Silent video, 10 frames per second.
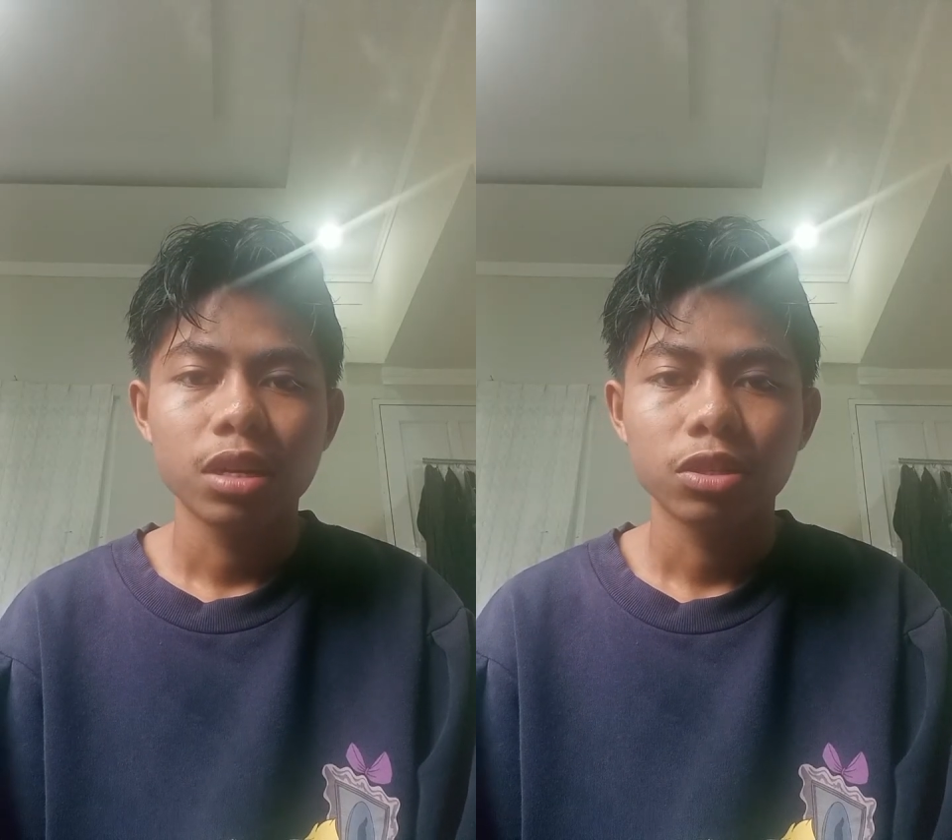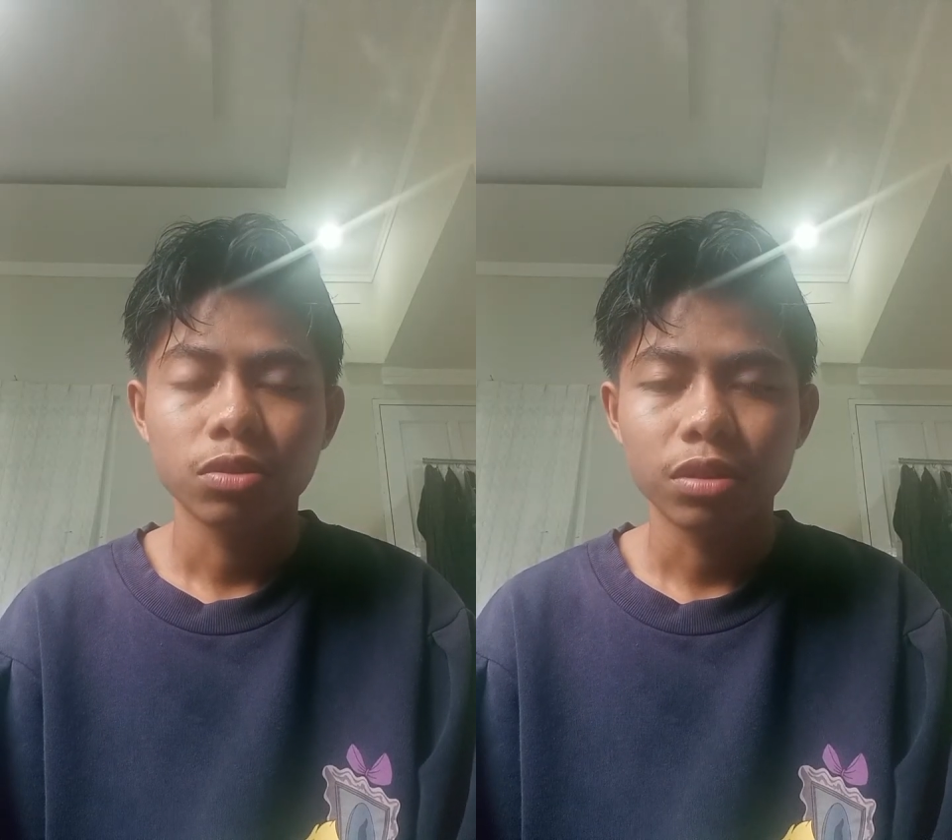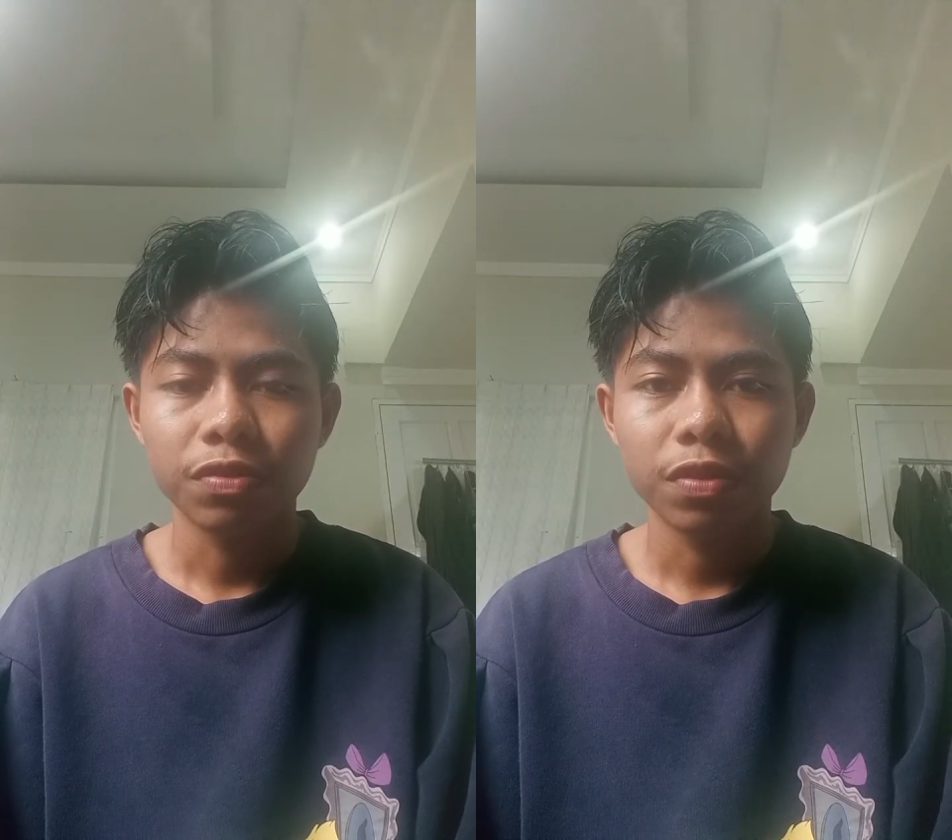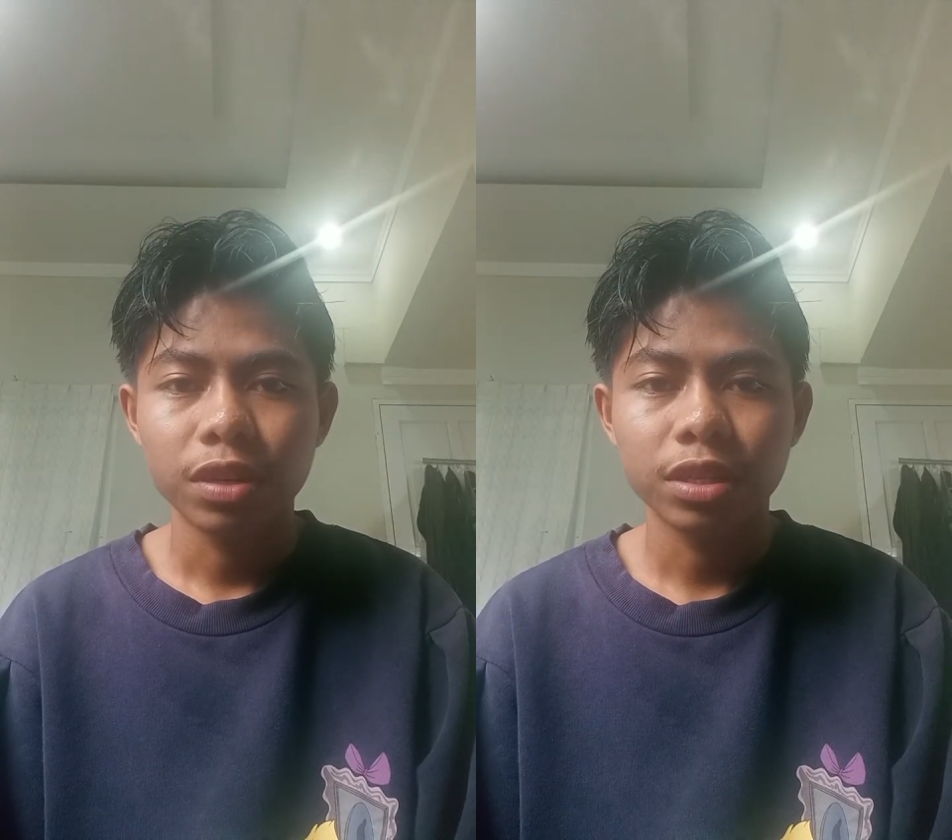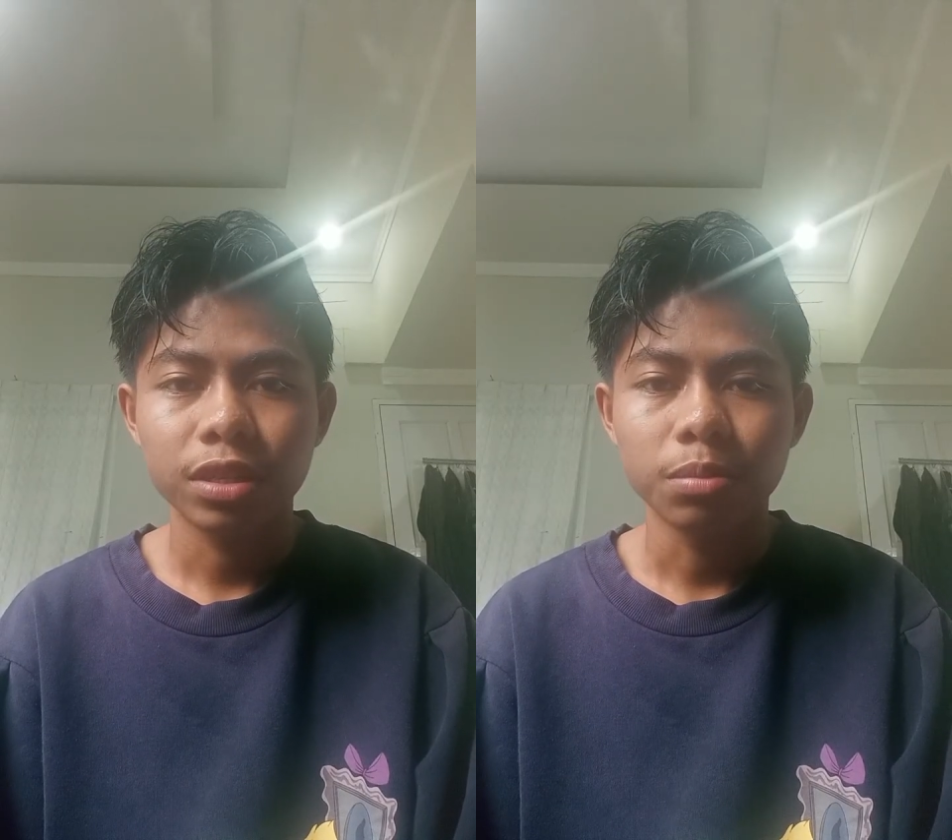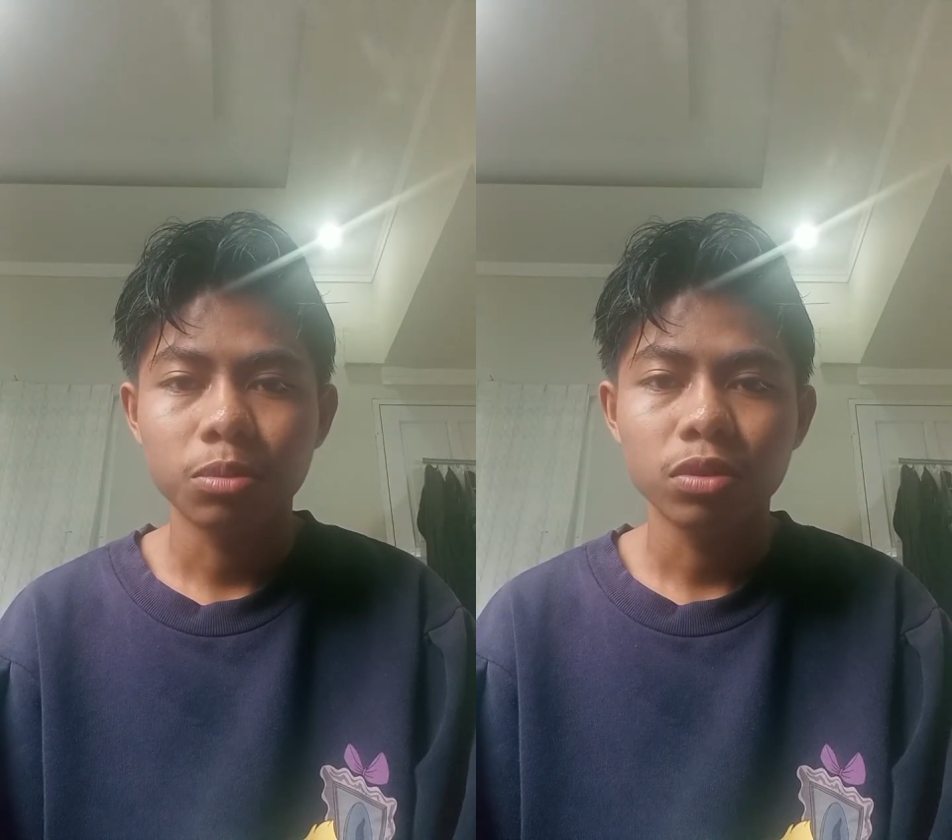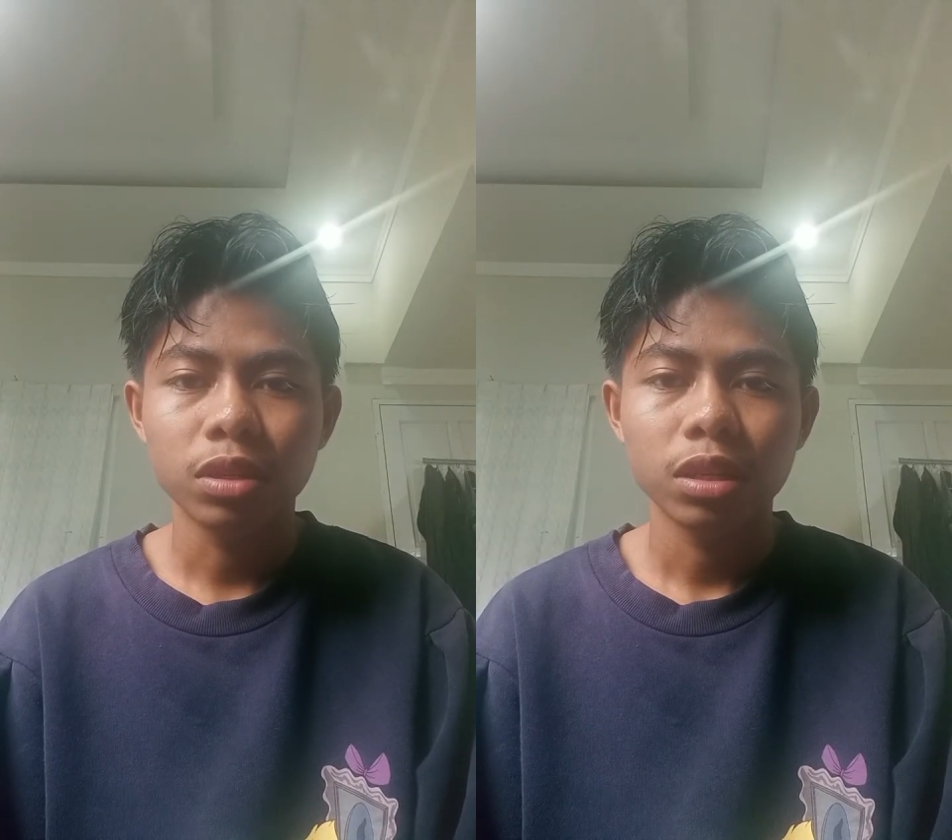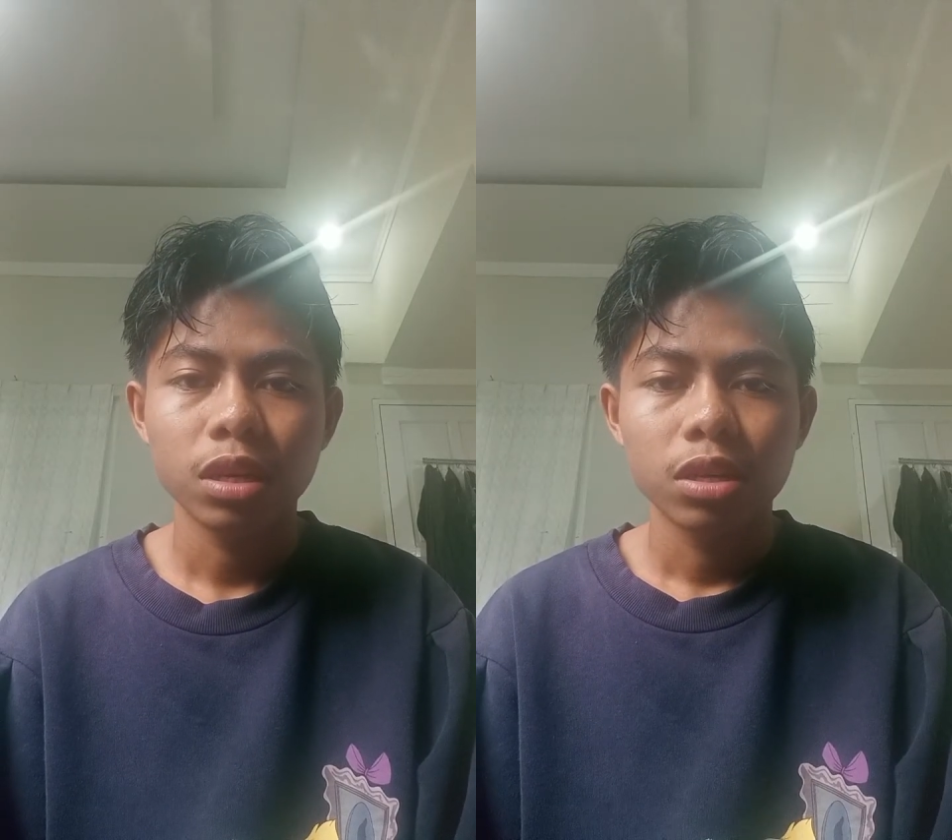to convey stimuli